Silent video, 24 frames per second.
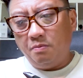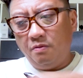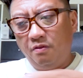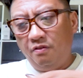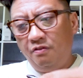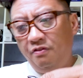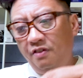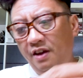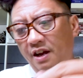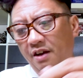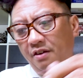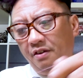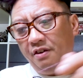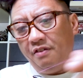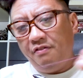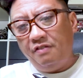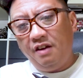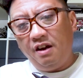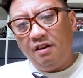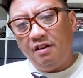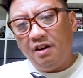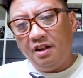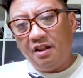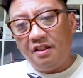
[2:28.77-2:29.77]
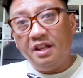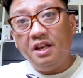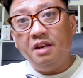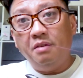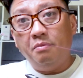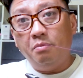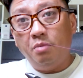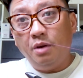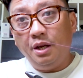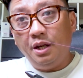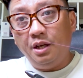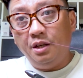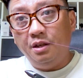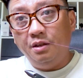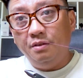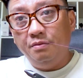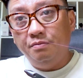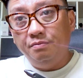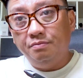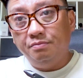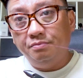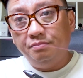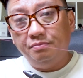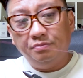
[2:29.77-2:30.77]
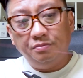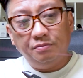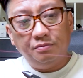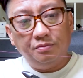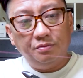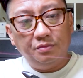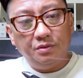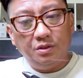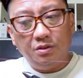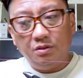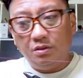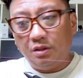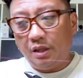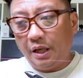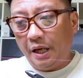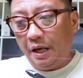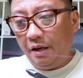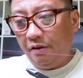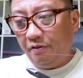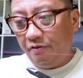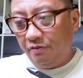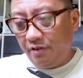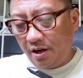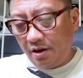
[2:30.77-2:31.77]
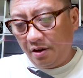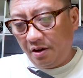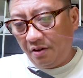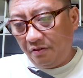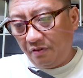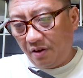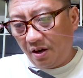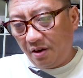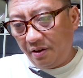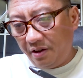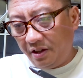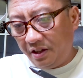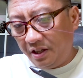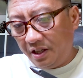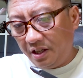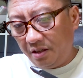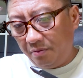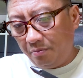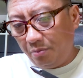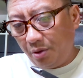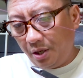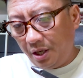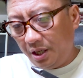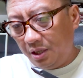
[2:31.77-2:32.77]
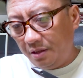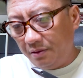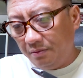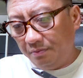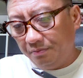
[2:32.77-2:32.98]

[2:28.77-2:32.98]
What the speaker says: Very thin braid. Okay, very thin braid.